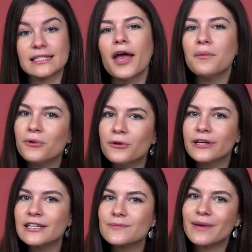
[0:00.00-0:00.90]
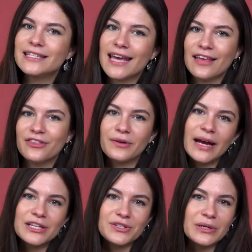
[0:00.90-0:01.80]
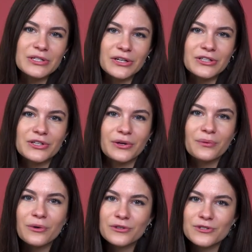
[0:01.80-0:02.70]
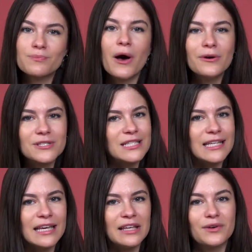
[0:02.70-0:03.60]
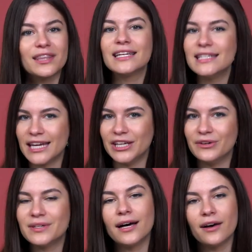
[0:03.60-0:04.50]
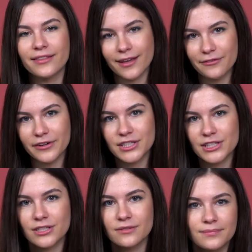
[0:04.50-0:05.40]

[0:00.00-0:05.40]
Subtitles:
Employees maintain the right to return to their roles post-leave with continued health coverage.